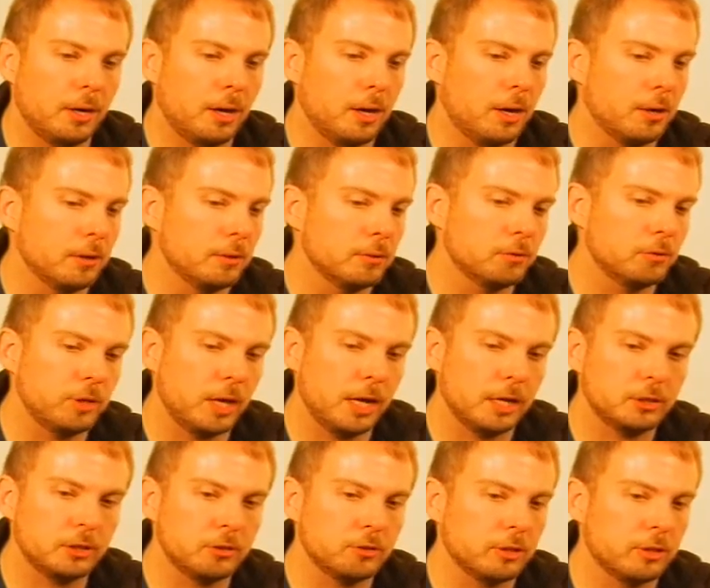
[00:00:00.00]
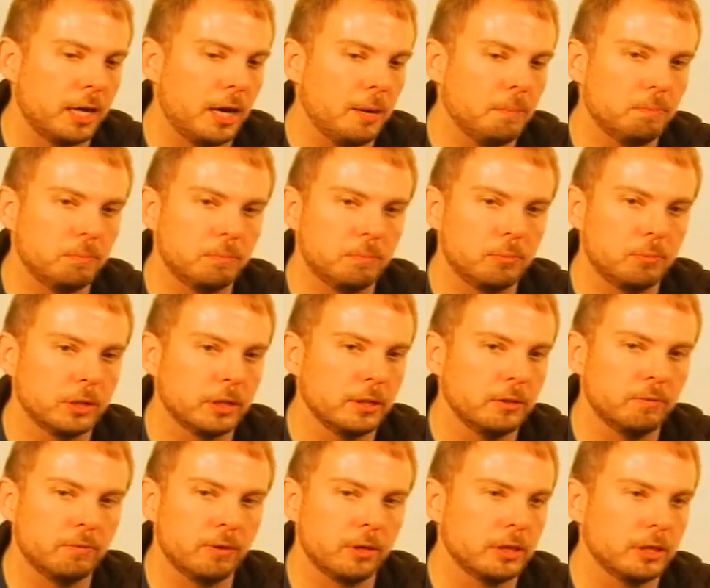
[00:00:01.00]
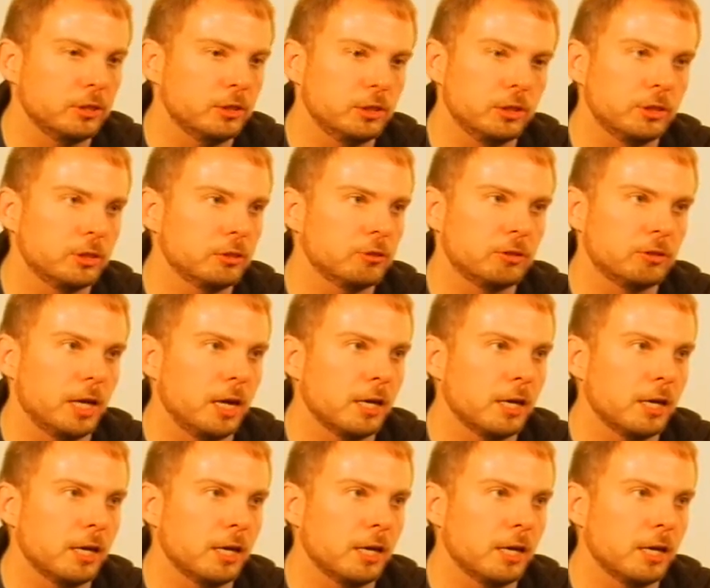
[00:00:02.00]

uh, Zach just kept bringing fucking Junior's